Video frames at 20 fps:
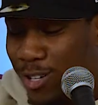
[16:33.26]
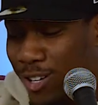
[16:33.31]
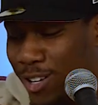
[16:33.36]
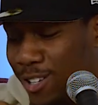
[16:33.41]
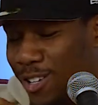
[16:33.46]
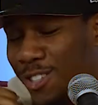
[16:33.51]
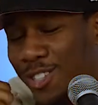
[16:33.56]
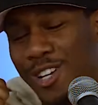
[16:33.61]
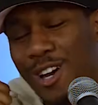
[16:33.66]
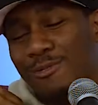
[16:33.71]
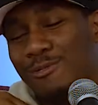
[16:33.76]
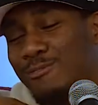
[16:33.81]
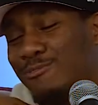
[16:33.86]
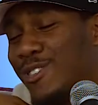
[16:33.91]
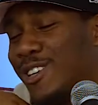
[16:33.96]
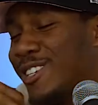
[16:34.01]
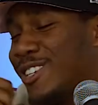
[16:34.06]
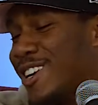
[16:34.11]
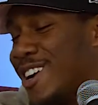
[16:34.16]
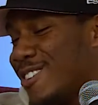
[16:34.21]
Let's help a
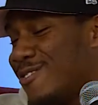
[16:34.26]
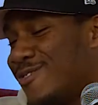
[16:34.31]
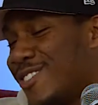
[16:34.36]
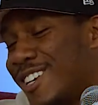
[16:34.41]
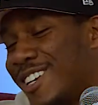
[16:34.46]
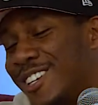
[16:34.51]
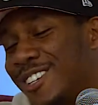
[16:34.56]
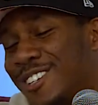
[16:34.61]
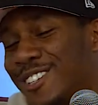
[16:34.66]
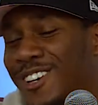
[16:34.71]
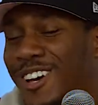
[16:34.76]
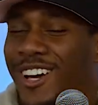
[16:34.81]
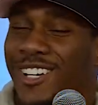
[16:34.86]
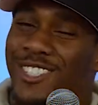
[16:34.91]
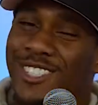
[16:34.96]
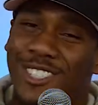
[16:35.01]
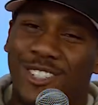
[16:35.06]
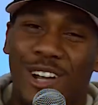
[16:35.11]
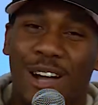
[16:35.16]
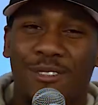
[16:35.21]
brother out, man. You know, I
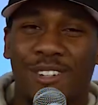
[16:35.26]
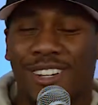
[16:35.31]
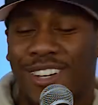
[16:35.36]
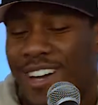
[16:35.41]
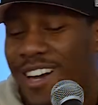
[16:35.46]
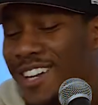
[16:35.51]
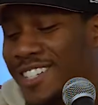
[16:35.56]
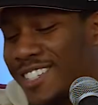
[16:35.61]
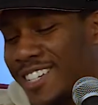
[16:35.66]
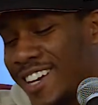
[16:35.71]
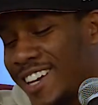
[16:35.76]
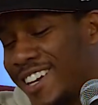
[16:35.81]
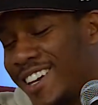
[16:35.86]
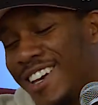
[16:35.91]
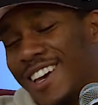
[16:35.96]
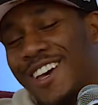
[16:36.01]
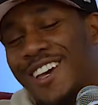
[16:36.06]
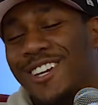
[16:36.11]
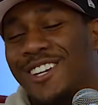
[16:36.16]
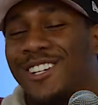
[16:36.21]
just dropped the content.
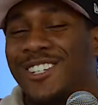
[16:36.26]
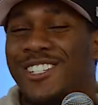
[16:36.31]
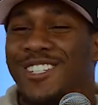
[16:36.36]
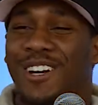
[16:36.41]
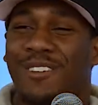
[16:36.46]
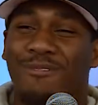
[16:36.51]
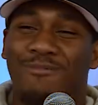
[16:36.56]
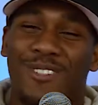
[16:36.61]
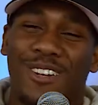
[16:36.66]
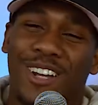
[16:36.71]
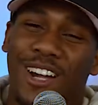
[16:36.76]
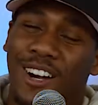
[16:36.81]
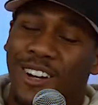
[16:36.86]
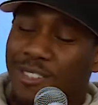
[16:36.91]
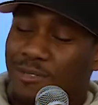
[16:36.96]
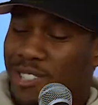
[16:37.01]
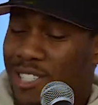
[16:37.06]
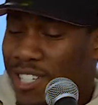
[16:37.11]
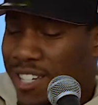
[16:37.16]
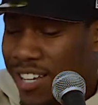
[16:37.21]
You just help a brother out, come
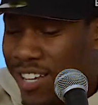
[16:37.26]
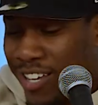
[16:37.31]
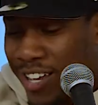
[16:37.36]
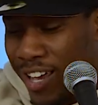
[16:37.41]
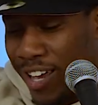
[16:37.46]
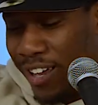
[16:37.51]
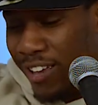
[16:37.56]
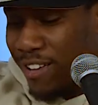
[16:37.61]
see the game.